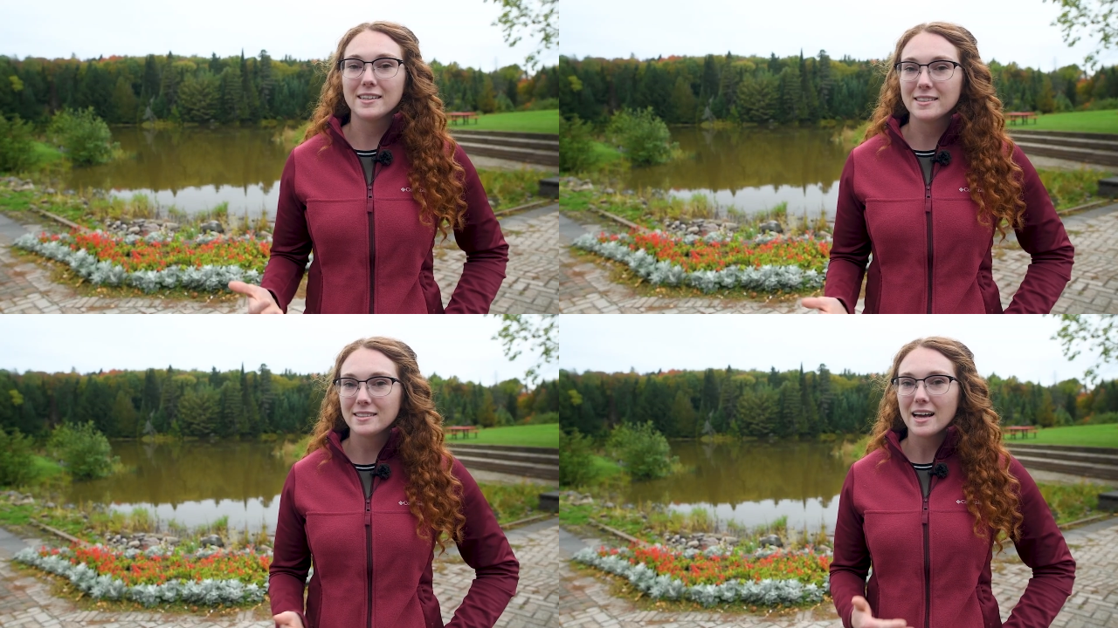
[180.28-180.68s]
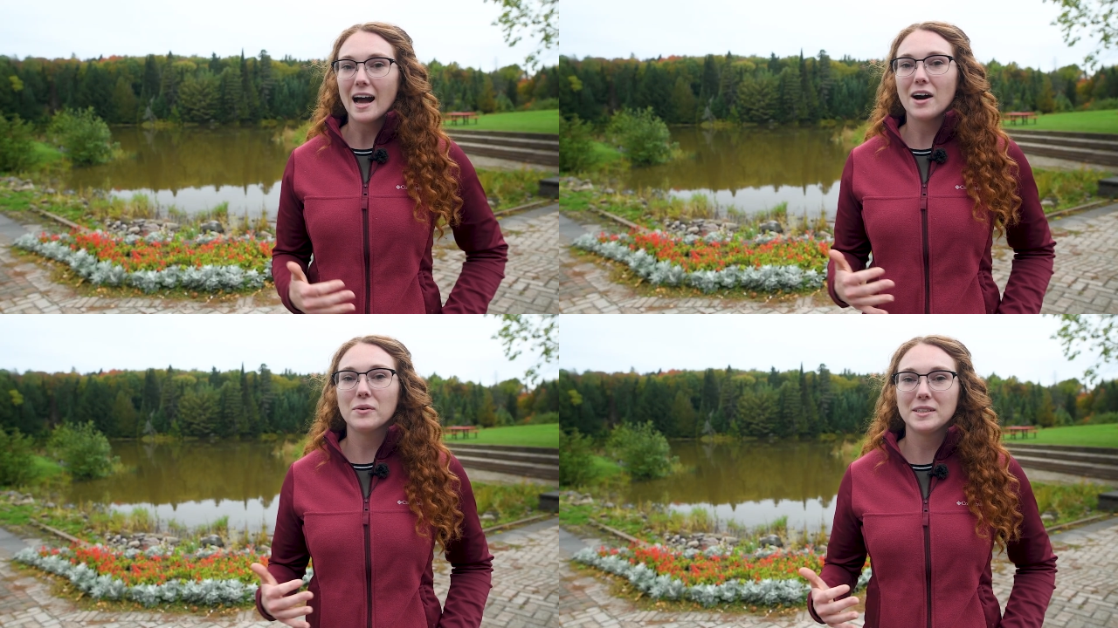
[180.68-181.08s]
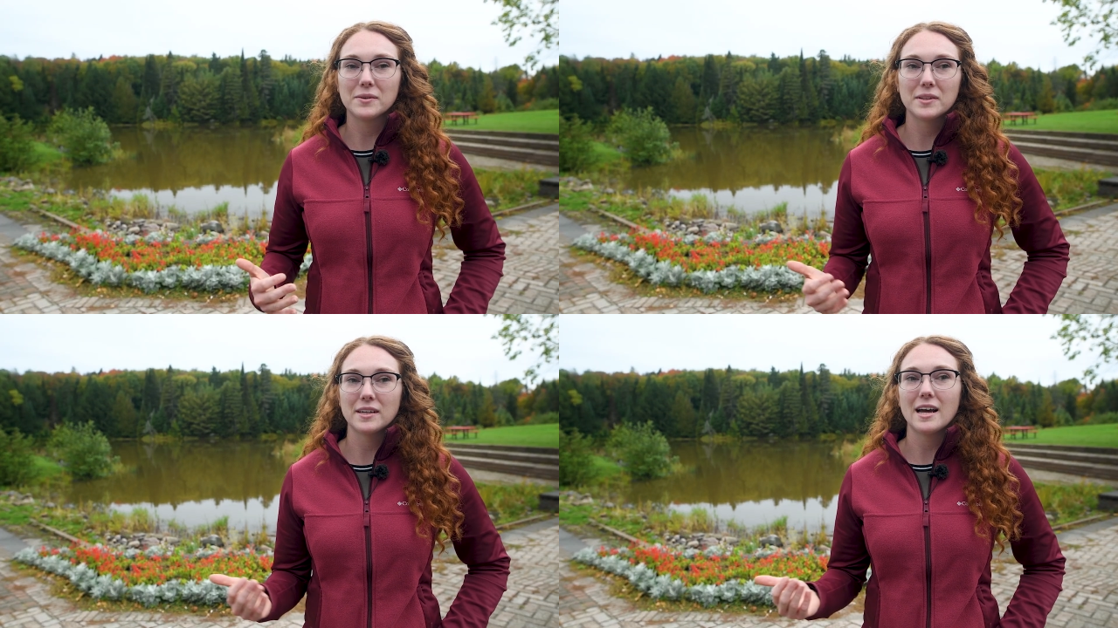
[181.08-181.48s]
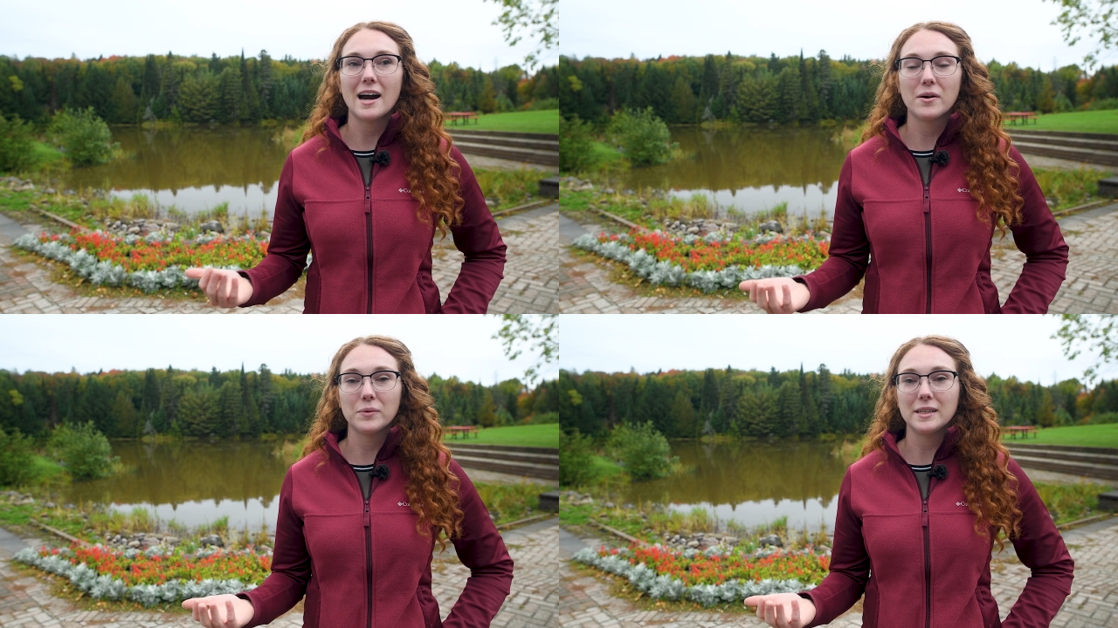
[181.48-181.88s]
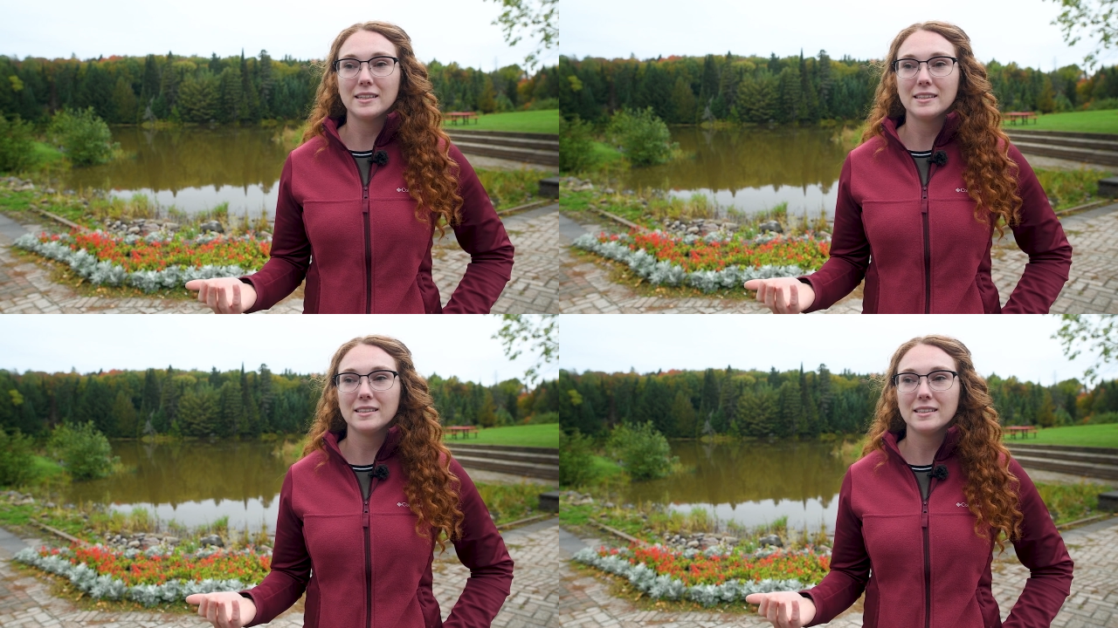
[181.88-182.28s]
it is, how we deal with it, how
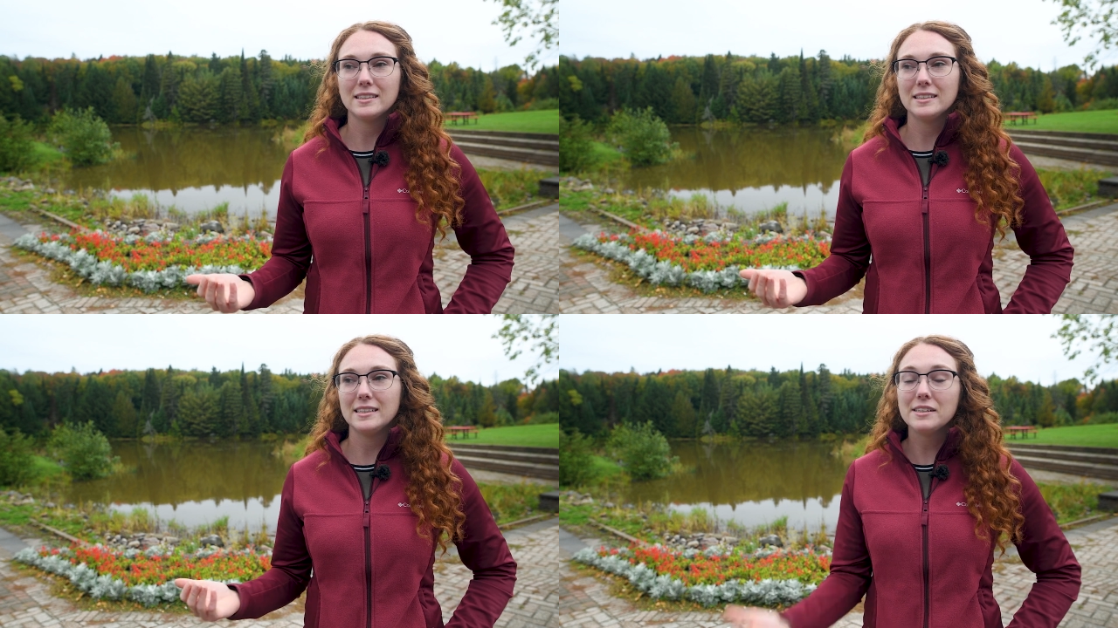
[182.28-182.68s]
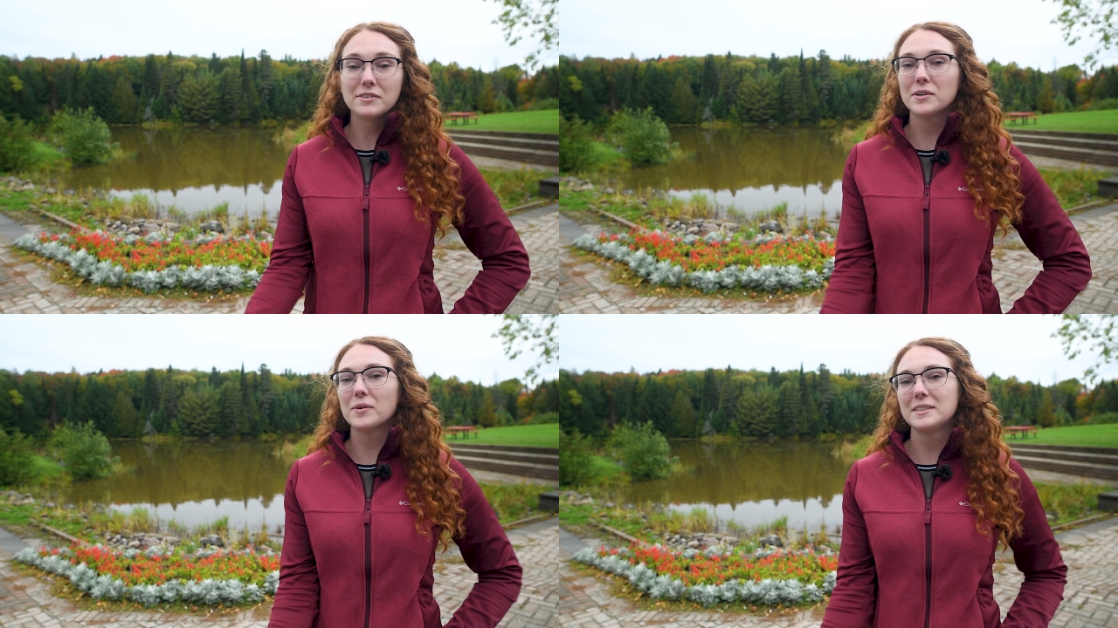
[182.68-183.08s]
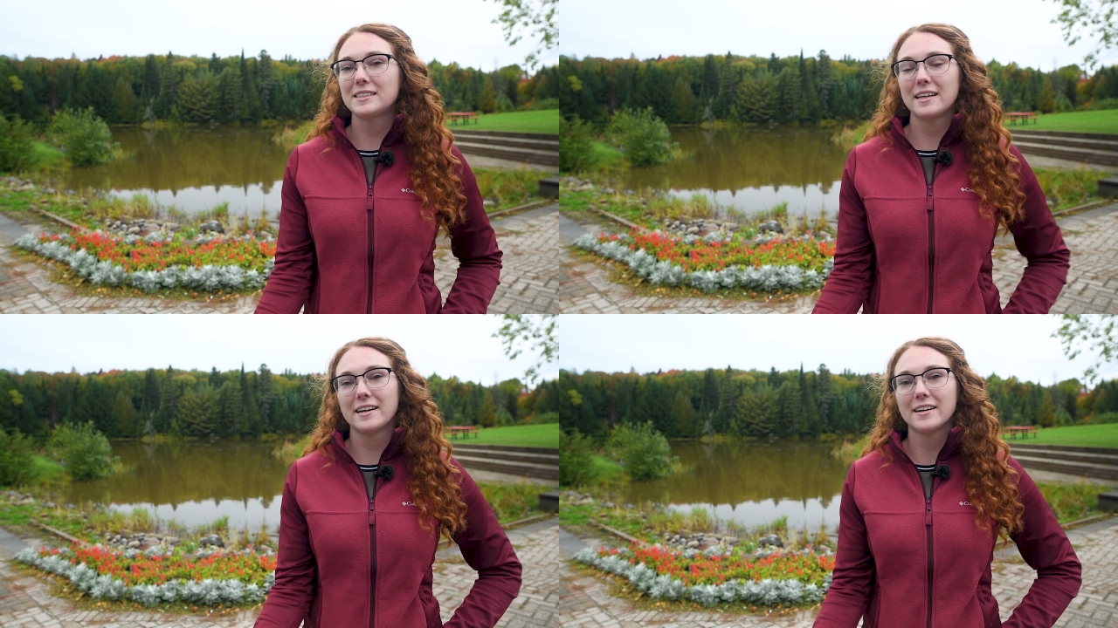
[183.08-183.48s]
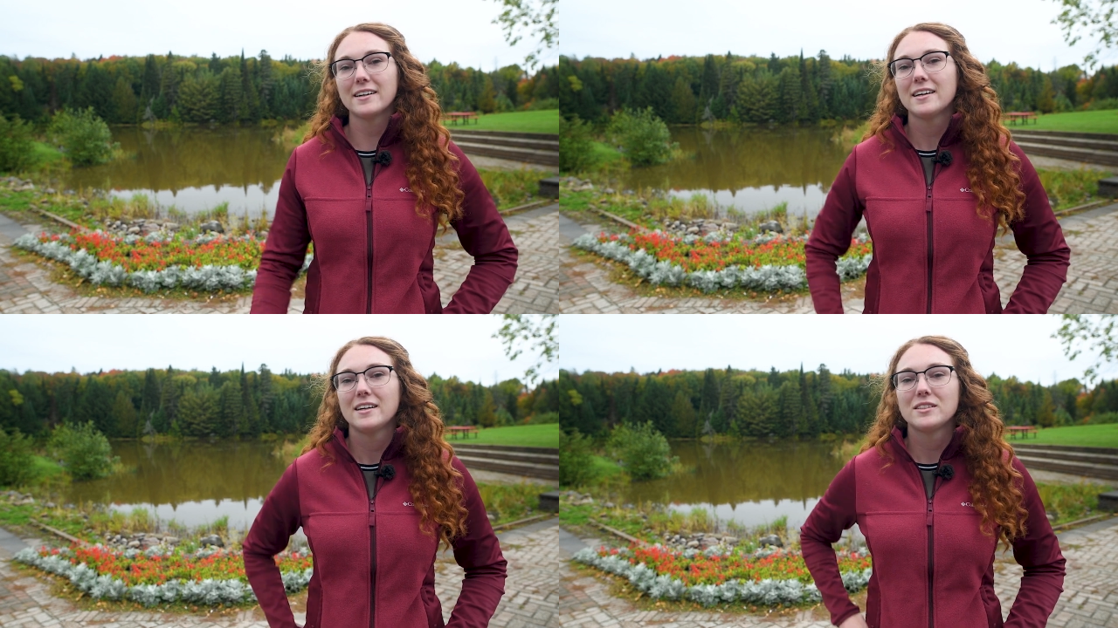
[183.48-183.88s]
we even know it's there.